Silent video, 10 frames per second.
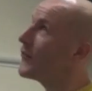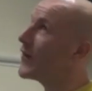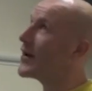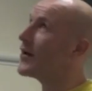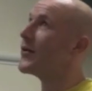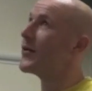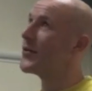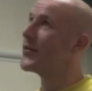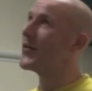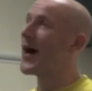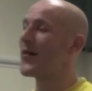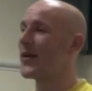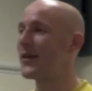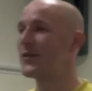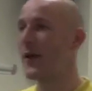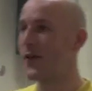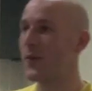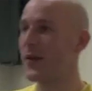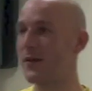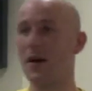feel that the
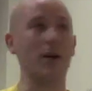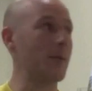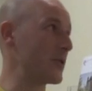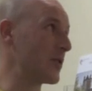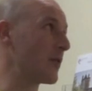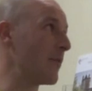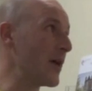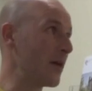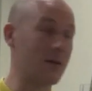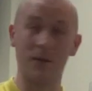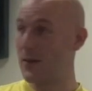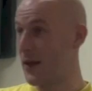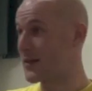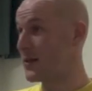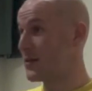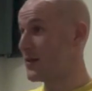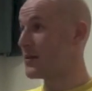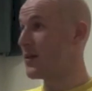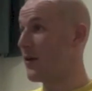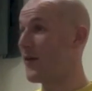indispensability argument should commit you to the
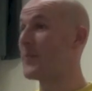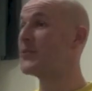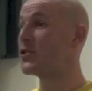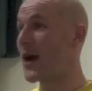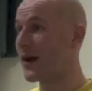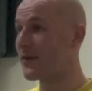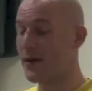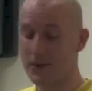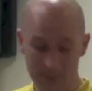existence of abstracta.